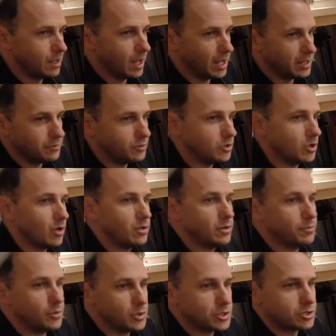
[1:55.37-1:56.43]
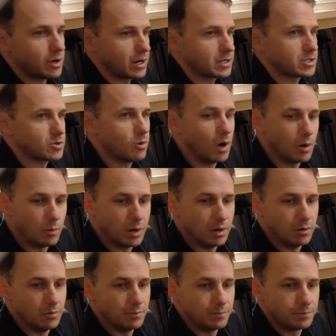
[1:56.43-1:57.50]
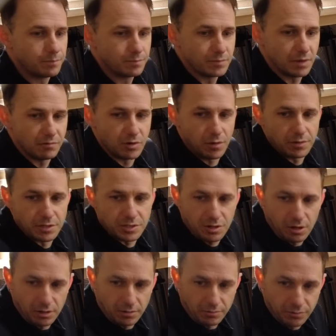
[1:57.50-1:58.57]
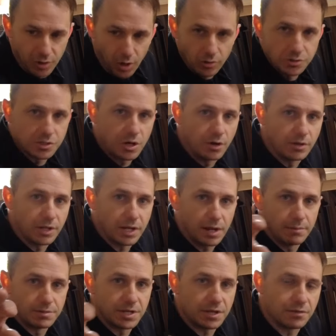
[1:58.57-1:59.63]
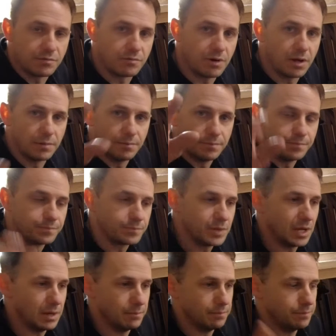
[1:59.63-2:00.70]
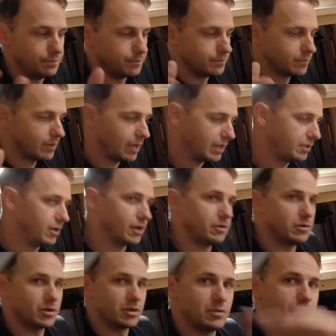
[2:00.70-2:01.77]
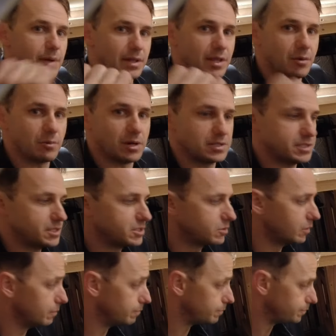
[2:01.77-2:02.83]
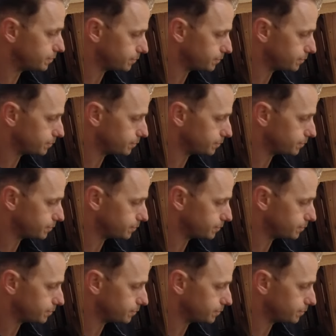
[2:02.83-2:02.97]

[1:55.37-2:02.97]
And if you know your Bushtrackers quite well, they've got this kind of nose cone that comes out the front. Um, and you know your bed that runs into them.